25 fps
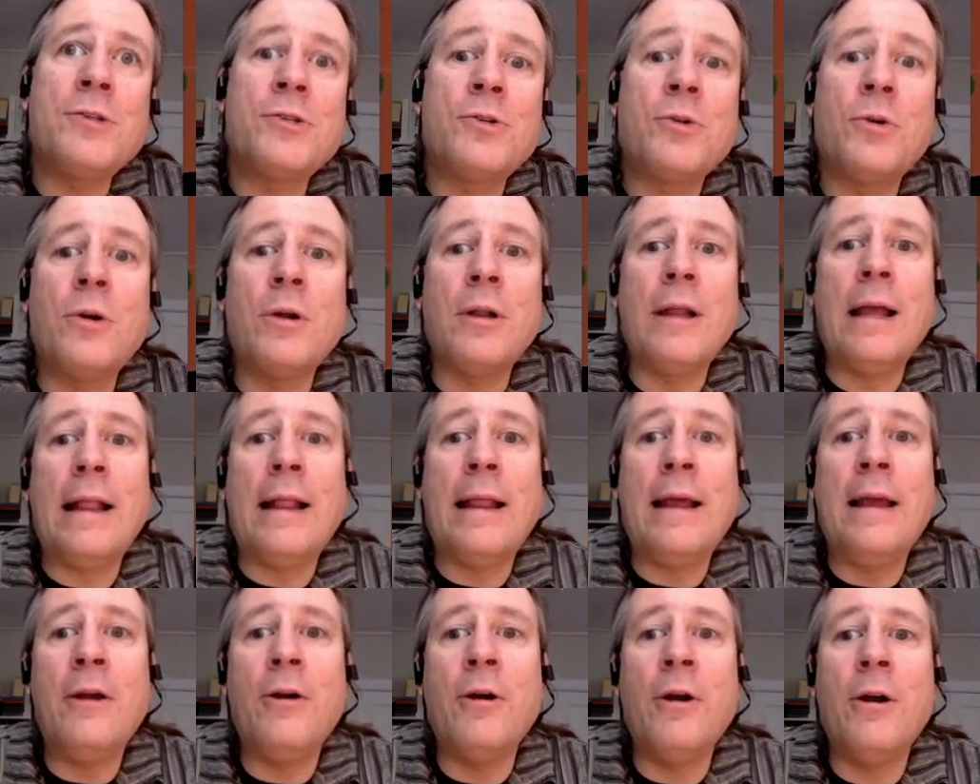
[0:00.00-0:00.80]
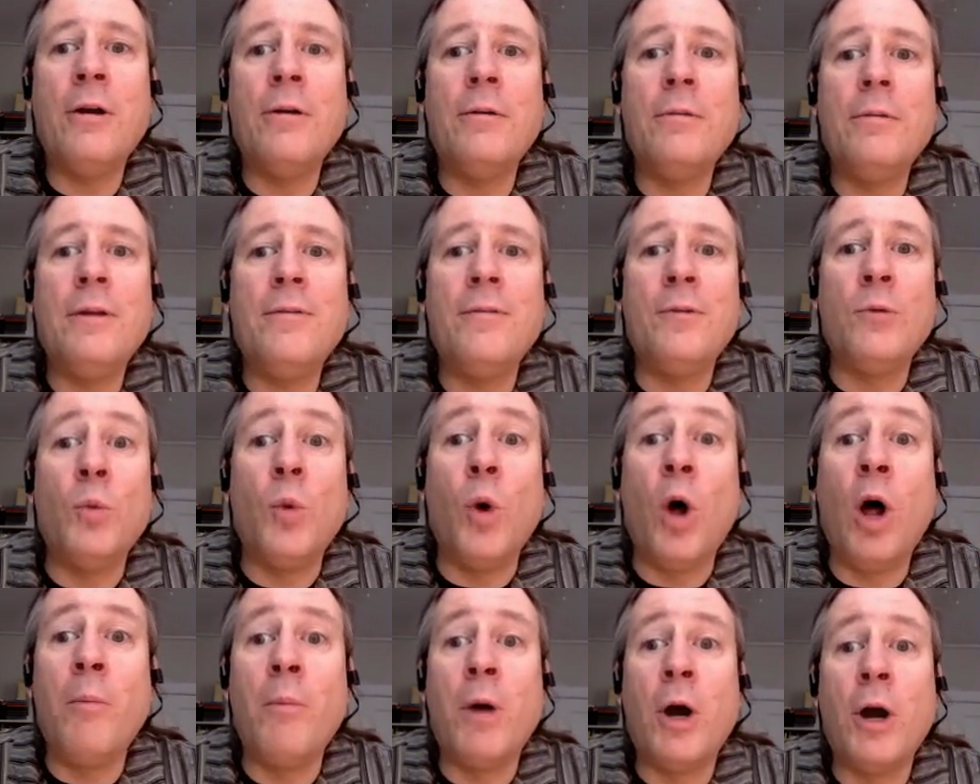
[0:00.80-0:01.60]
store lately or even
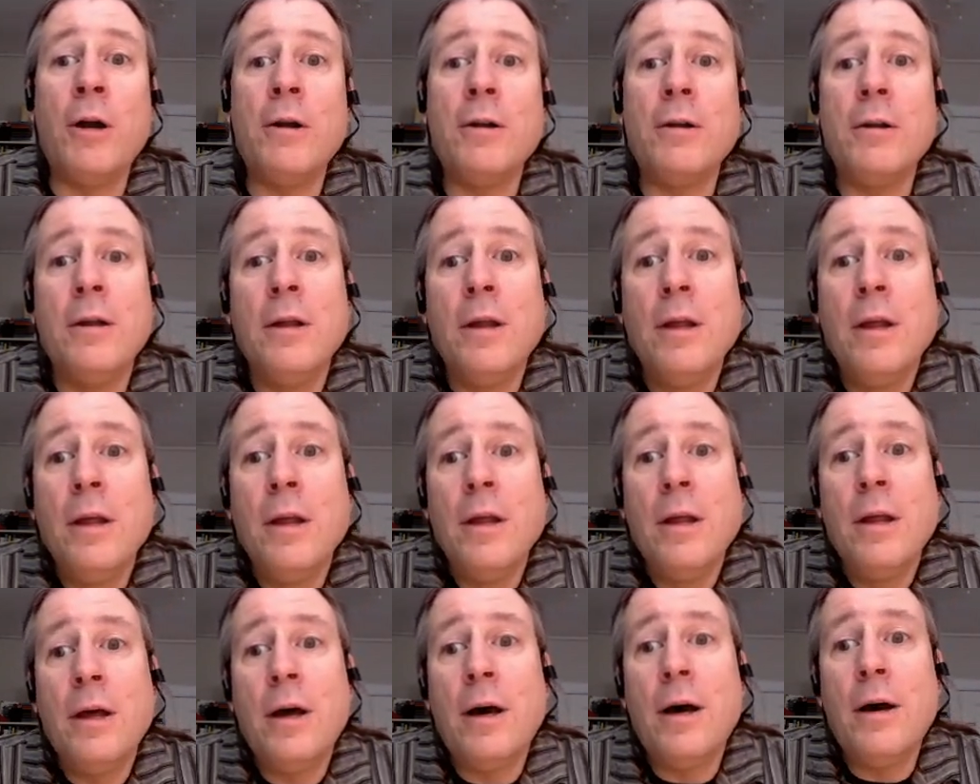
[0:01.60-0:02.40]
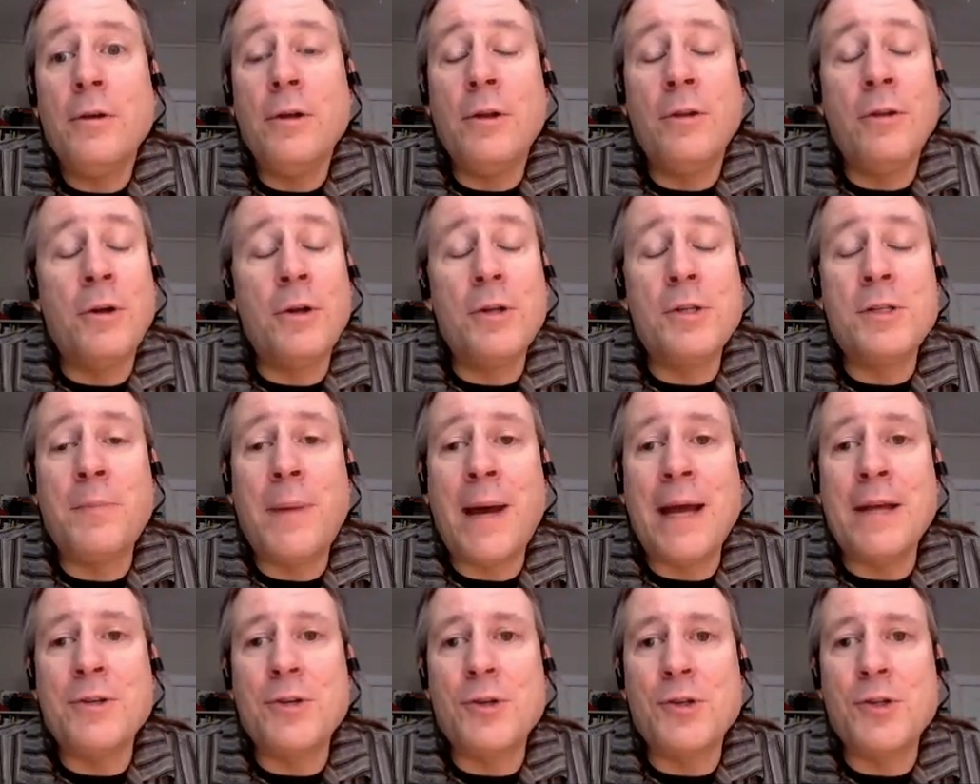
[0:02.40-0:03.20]
Walmart, you'll notice the
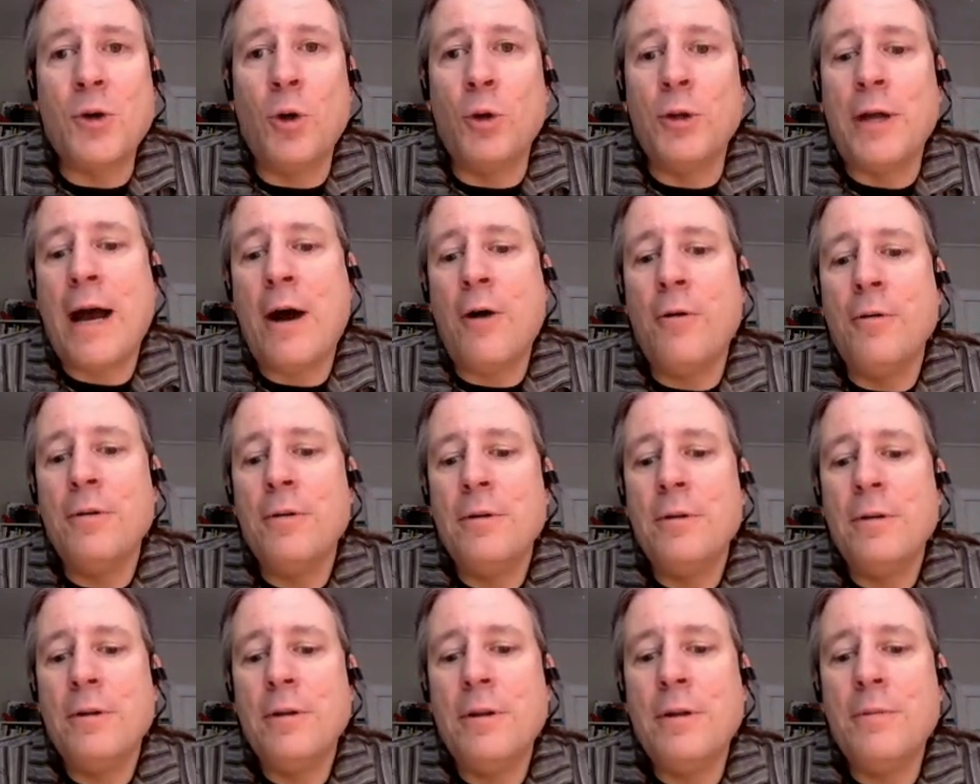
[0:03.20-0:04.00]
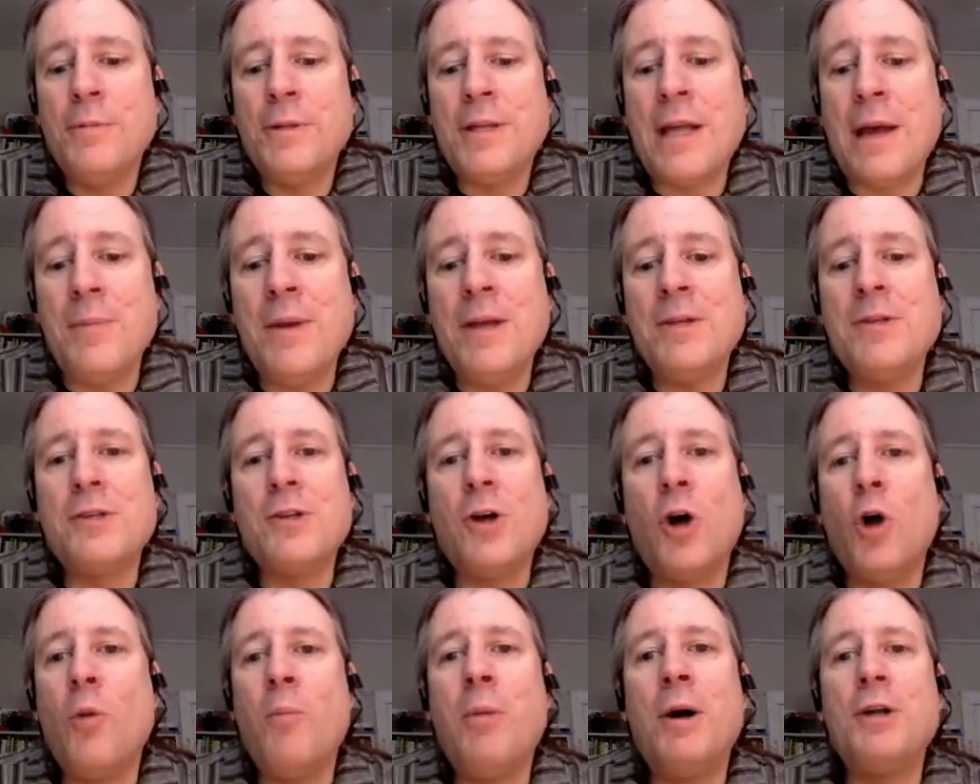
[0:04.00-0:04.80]
bikes are sold out. And what that means is a
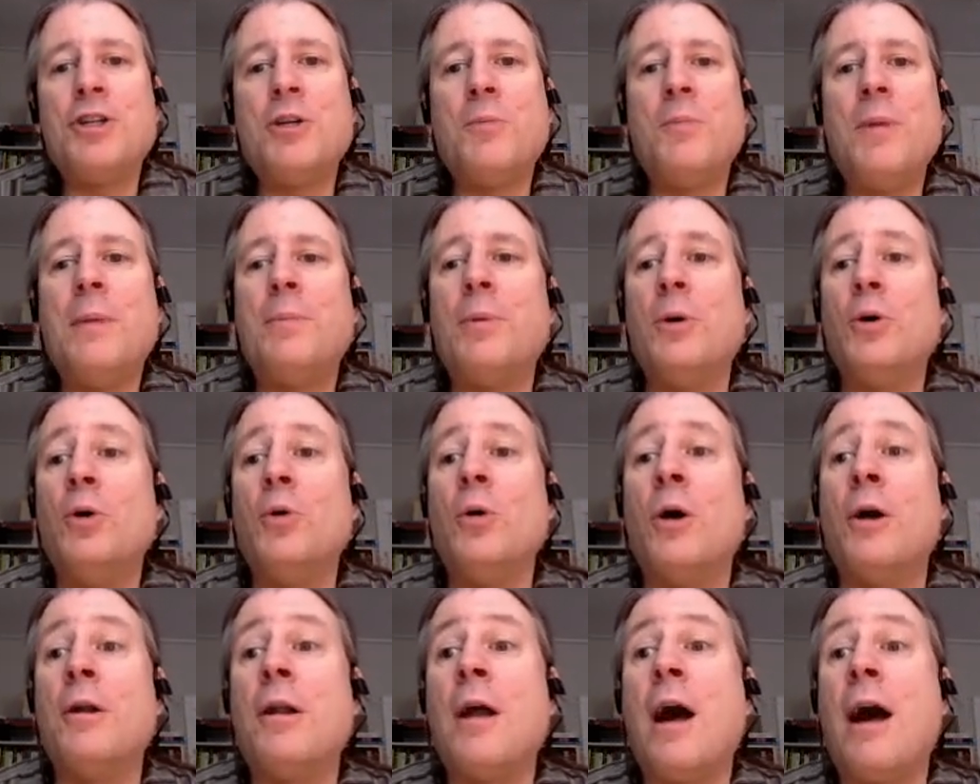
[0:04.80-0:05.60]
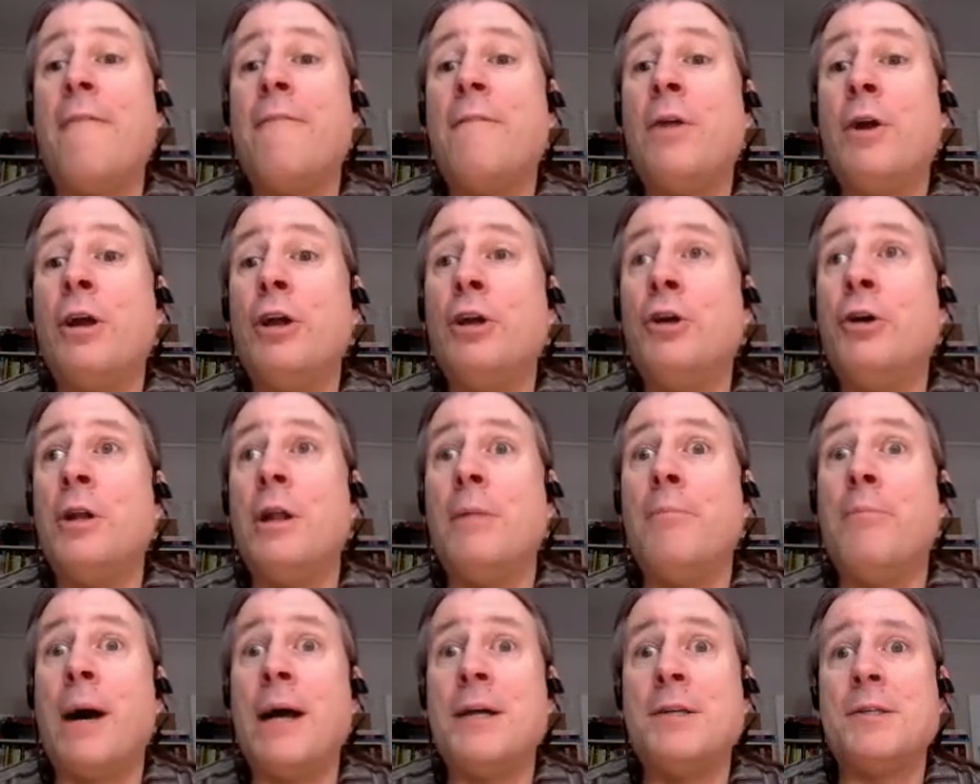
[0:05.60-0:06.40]
whole bunch of people who are not very good
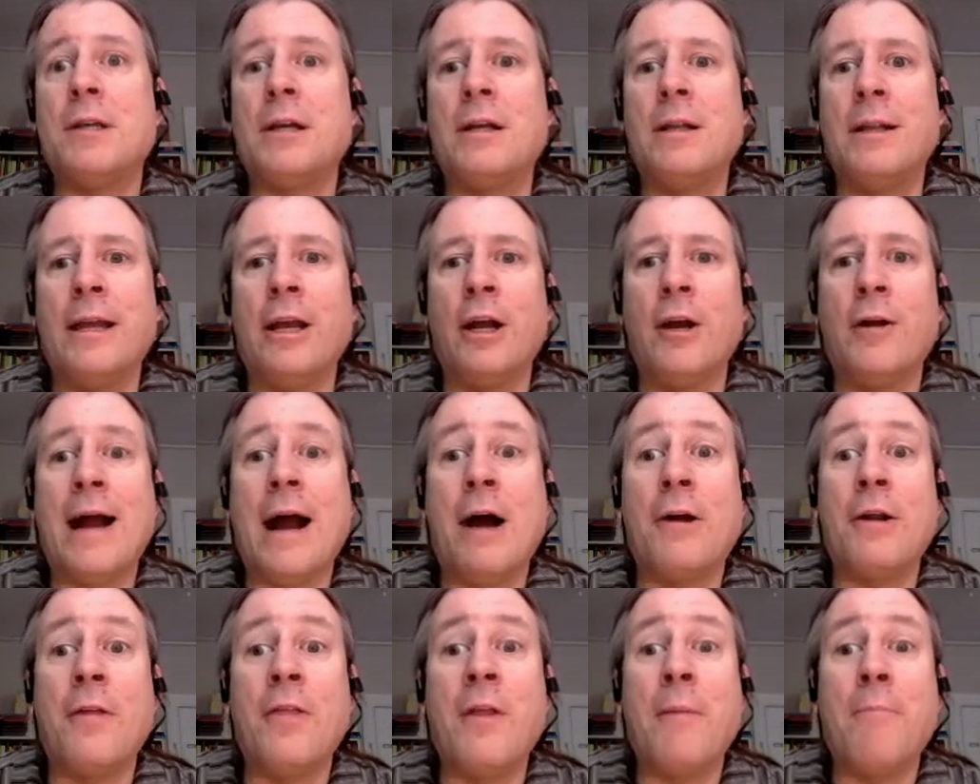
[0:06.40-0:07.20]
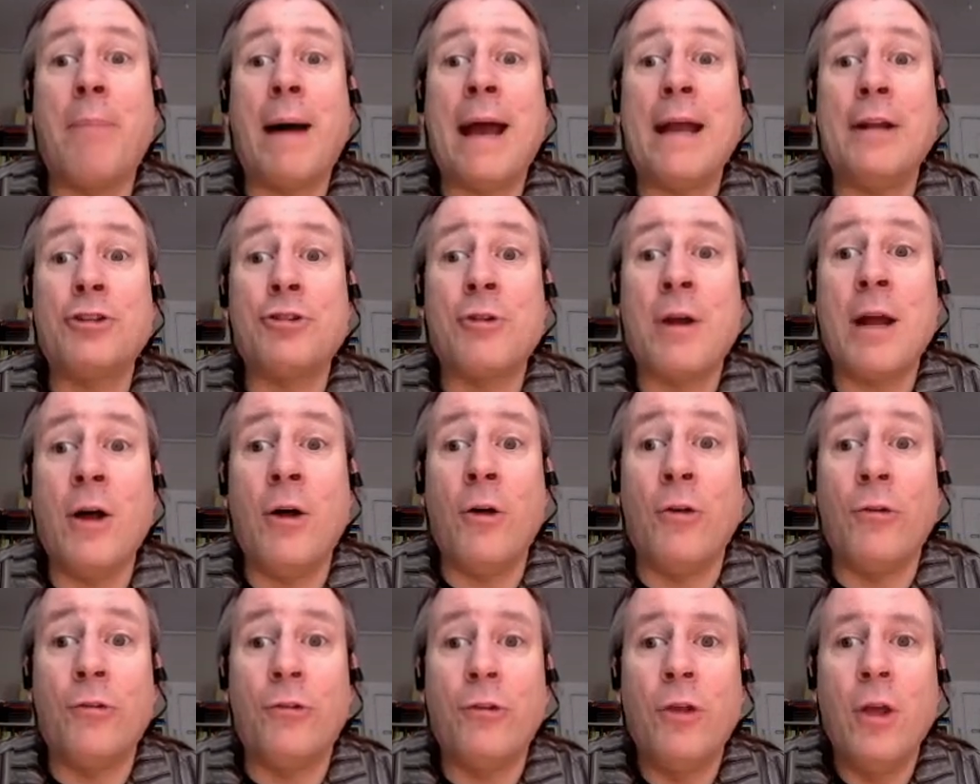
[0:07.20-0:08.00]
at bicycling are out on the bike
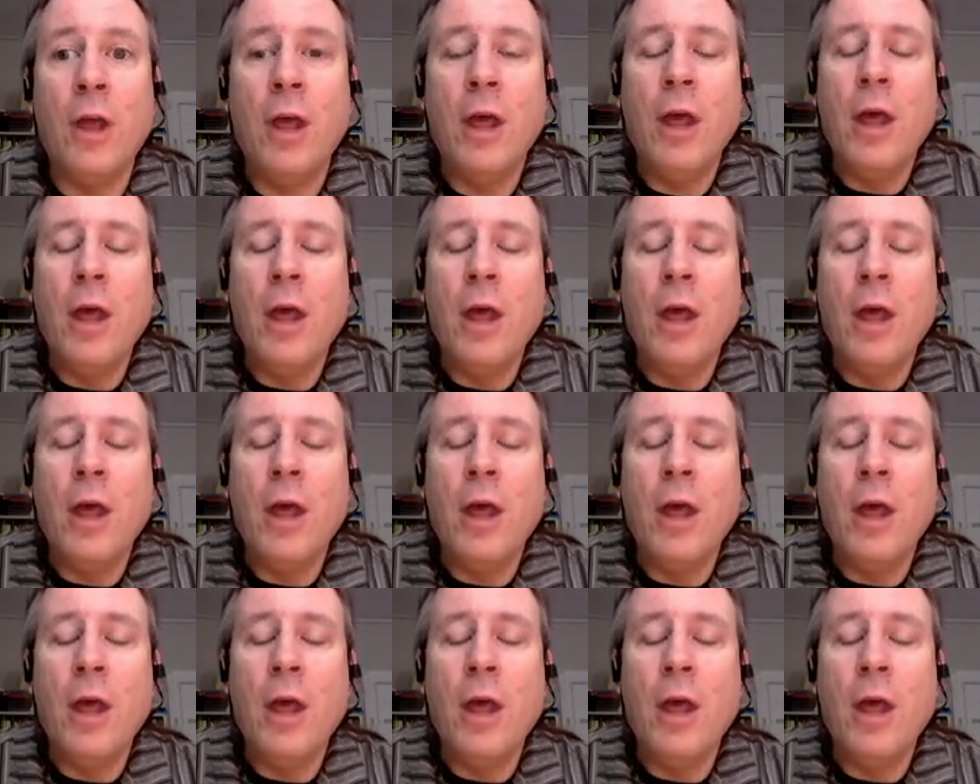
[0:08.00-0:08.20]
trails.